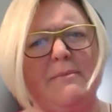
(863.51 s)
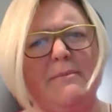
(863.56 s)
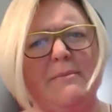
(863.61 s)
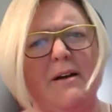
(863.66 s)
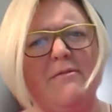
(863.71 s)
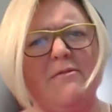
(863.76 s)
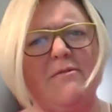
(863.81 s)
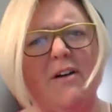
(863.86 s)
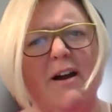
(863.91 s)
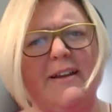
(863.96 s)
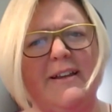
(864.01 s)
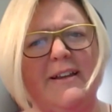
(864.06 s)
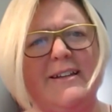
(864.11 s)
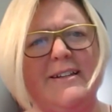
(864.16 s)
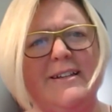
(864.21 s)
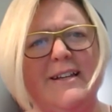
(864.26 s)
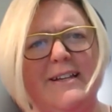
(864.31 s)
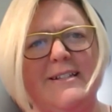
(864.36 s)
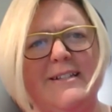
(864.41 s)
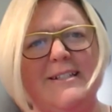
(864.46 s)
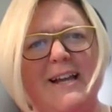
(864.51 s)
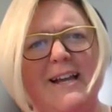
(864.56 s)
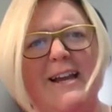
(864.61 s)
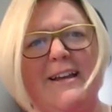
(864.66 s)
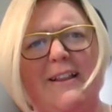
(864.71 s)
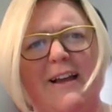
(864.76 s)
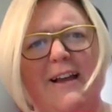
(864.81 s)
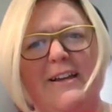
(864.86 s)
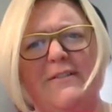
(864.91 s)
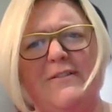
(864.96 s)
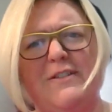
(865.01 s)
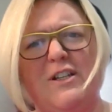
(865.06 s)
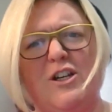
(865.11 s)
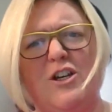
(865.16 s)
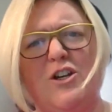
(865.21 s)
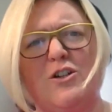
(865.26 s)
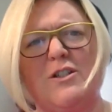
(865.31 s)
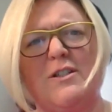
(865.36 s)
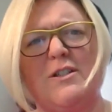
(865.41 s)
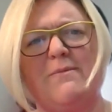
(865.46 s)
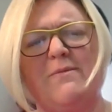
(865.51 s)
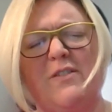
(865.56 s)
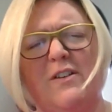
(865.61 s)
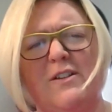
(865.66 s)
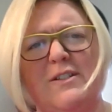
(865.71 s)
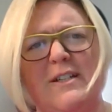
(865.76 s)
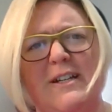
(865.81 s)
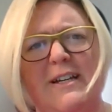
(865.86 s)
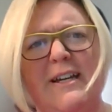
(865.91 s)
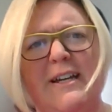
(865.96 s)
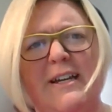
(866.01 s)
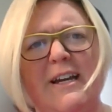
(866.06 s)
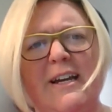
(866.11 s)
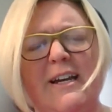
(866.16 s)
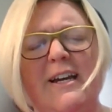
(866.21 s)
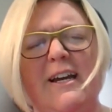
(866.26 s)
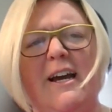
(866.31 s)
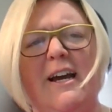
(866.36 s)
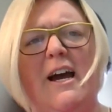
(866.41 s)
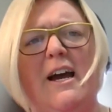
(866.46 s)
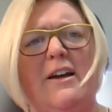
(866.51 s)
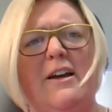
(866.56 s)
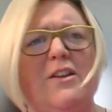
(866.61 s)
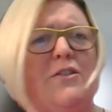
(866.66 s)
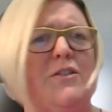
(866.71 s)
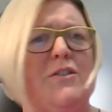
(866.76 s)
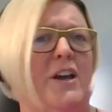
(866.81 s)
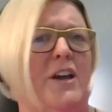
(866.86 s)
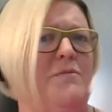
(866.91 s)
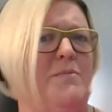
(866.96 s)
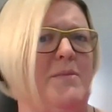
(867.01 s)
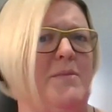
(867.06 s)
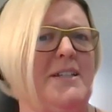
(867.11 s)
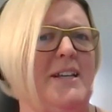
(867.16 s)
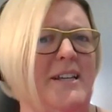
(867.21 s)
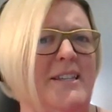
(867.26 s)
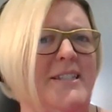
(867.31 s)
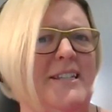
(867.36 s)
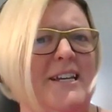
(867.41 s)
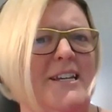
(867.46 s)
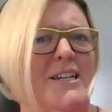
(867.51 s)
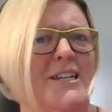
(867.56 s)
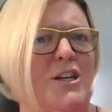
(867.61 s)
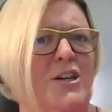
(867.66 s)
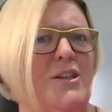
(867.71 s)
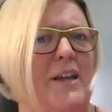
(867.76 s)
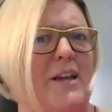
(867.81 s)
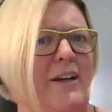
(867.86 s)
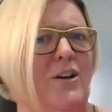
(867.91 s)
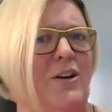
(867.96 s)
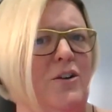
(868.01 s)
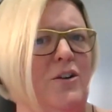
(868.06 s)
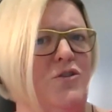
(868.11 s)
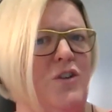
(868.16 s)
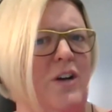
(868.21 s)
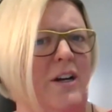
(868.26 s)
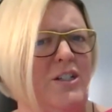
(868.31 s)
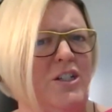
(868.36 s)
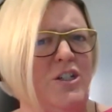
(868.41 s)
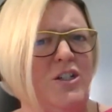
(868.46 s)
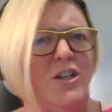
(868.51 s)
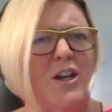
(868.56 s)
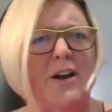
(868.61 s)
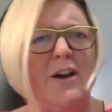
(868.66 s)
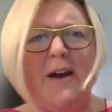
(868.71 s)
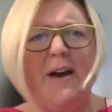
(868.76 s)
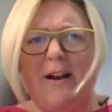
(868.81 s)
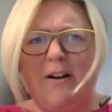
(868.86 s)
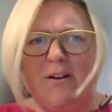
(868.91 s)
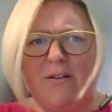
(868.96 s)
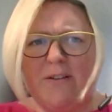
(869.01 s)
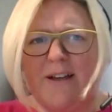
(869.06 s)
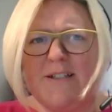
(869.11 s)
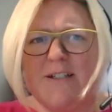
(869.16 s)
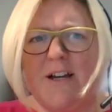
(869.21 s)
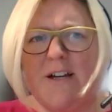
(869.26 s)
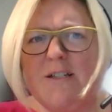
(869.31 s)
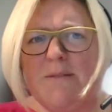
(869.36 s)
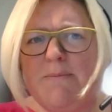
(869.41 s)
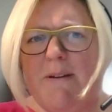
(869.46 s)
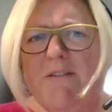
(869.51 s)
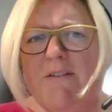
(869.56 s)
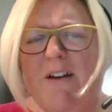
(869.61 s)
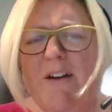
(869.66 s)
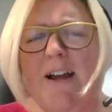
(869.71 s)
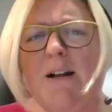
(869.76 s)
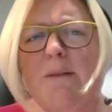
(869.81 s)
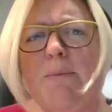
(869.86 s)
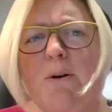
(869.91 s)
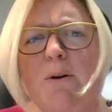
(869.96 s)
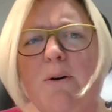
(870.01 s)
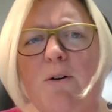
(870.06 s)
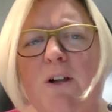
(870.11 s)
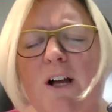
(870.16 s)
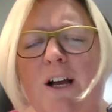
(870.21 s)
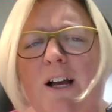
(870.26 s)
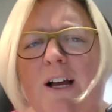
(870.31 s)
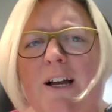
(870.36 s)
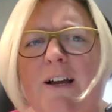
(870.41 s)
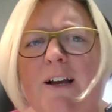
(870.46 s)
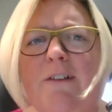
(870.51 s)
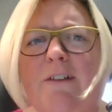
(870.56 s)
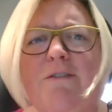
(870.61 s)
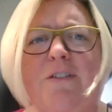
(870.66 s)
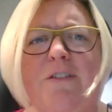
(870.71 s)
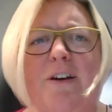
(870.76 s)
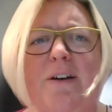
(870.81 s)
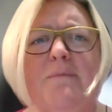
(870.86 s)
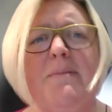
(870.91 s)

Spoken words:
Am I right in saying that you've secured some funding? The government's continued that contract. Do you know how long that's going to be available for?